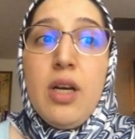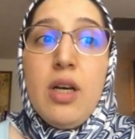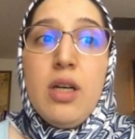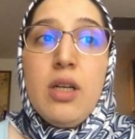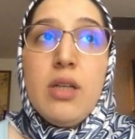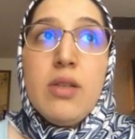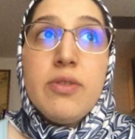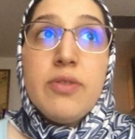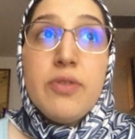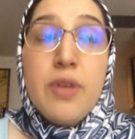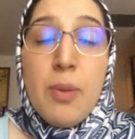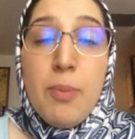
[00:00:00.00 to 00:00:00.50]

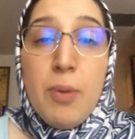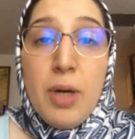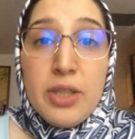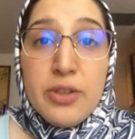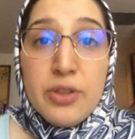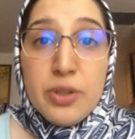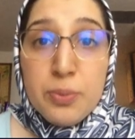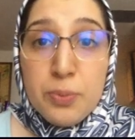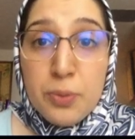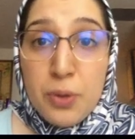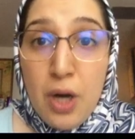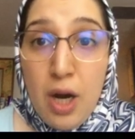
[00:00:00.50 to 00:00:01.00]
from other
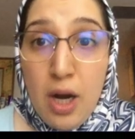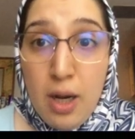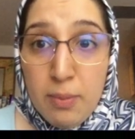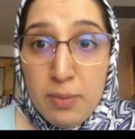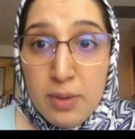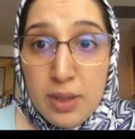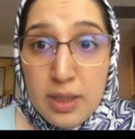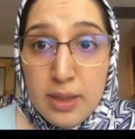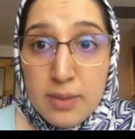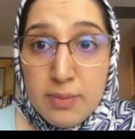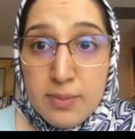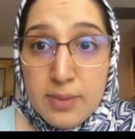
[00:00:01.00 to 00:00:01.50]

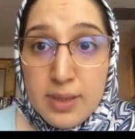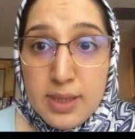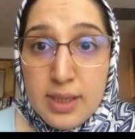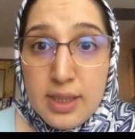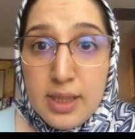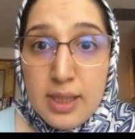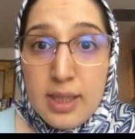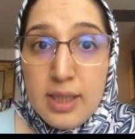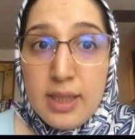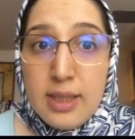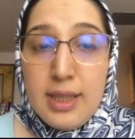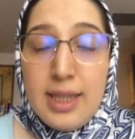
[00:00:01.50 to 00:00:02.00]
problems
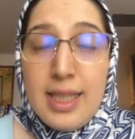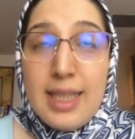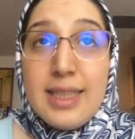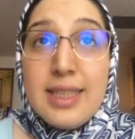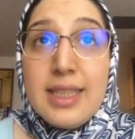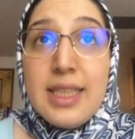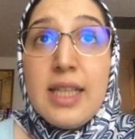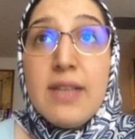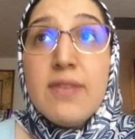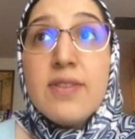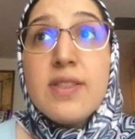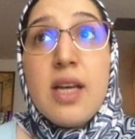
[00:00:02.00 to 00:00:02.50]
that
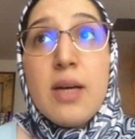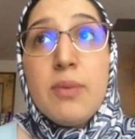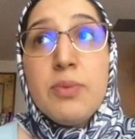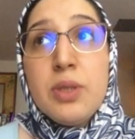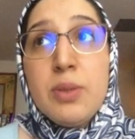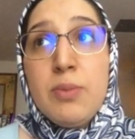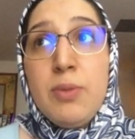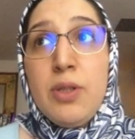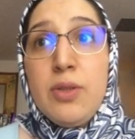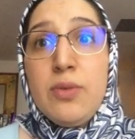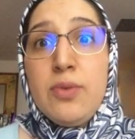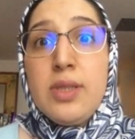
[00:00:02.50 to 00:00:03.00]
gives
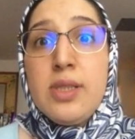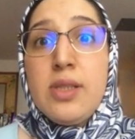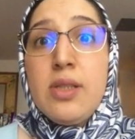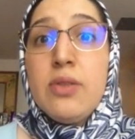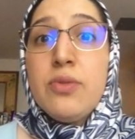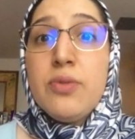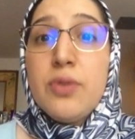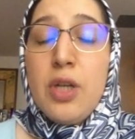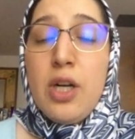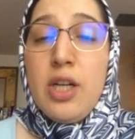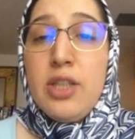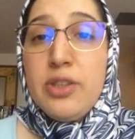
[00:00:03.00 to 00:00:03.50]
optimal result
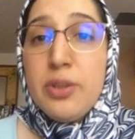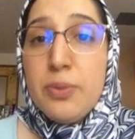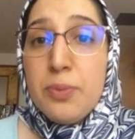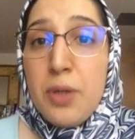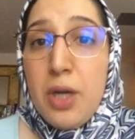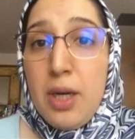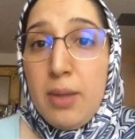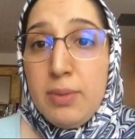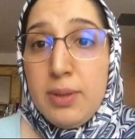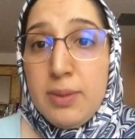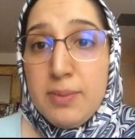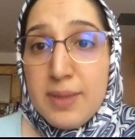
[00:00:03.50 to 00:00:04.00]
for other
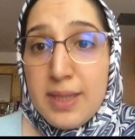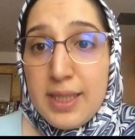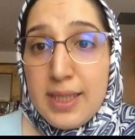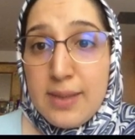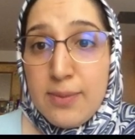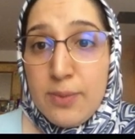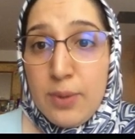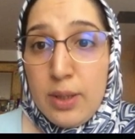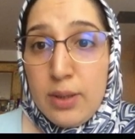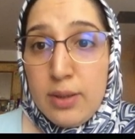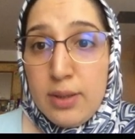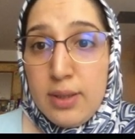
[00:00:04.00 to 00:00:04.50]
problems as
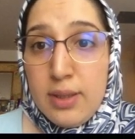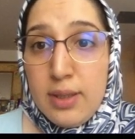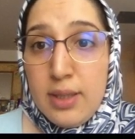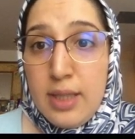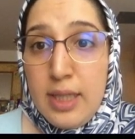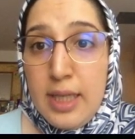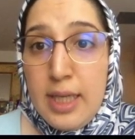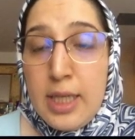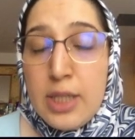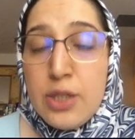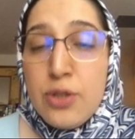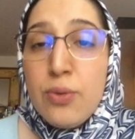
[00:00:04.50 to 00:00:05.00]
well.
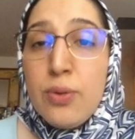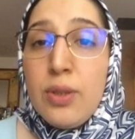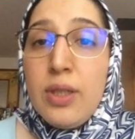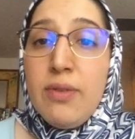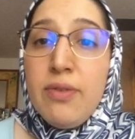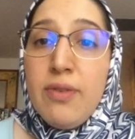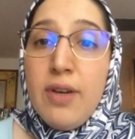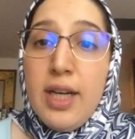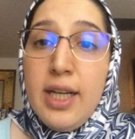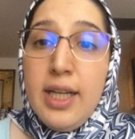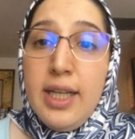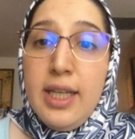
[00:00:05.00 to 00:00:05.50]
So if
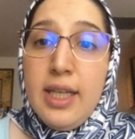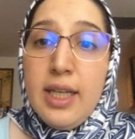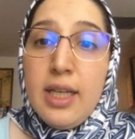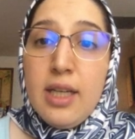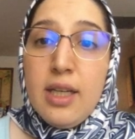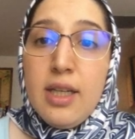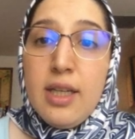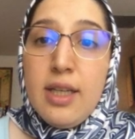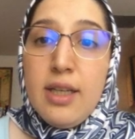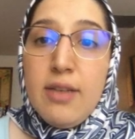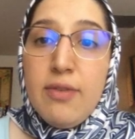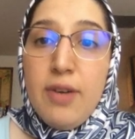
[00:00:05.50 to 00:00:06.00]

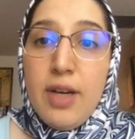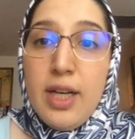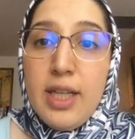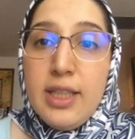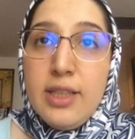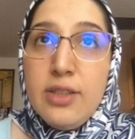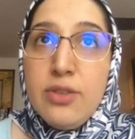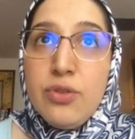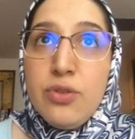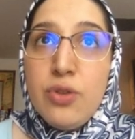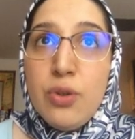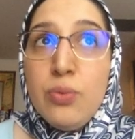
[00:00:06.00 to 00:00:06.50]
I
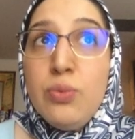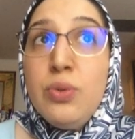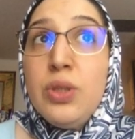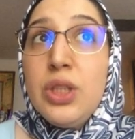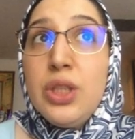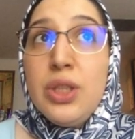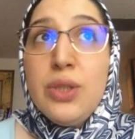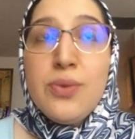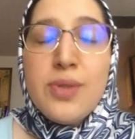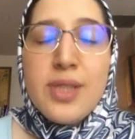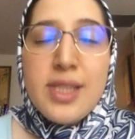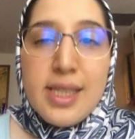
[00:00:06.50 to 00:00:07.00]
don't
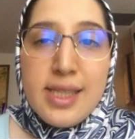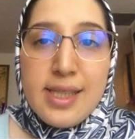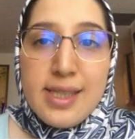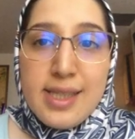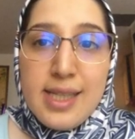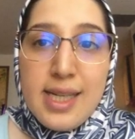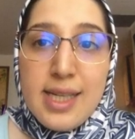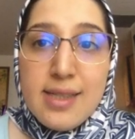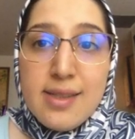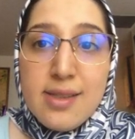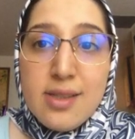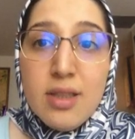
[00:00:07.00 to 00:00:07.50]
use this
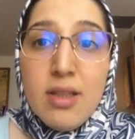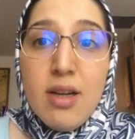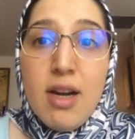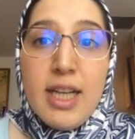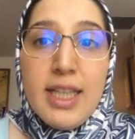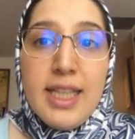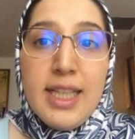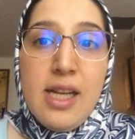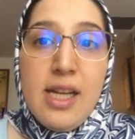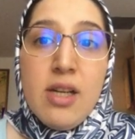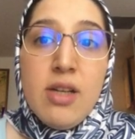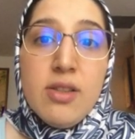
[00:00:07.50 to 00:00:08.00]
tester, I
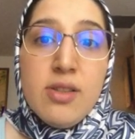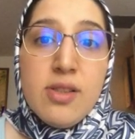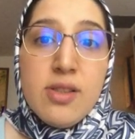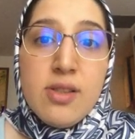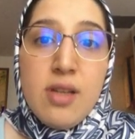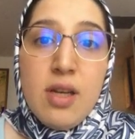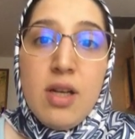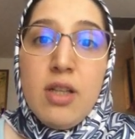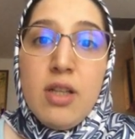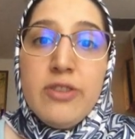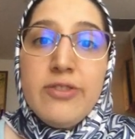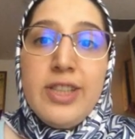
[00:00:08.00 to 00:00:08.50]
cannot
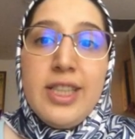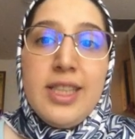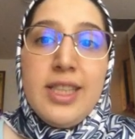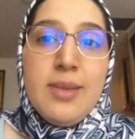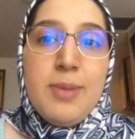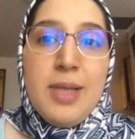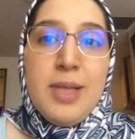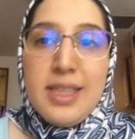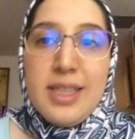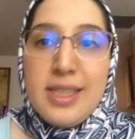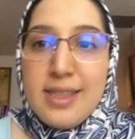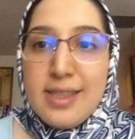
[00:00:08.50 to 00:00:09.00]
solve
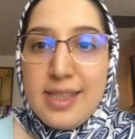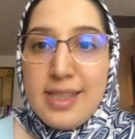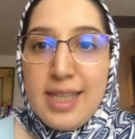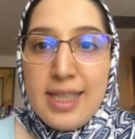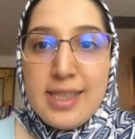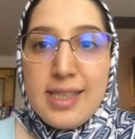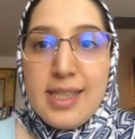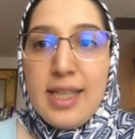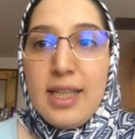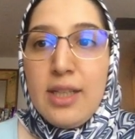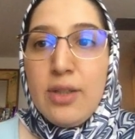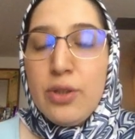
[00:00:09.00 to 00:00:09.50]
independence
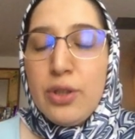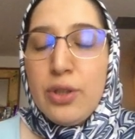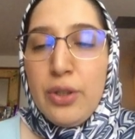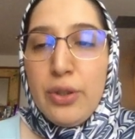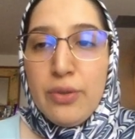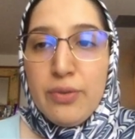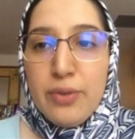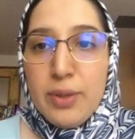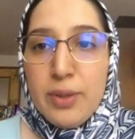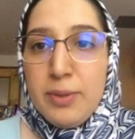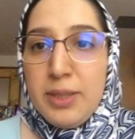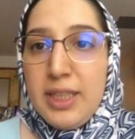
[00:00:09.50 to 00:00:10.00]
testing or
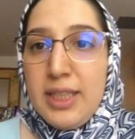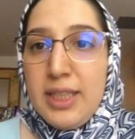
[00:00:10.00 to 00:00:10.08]
uniformity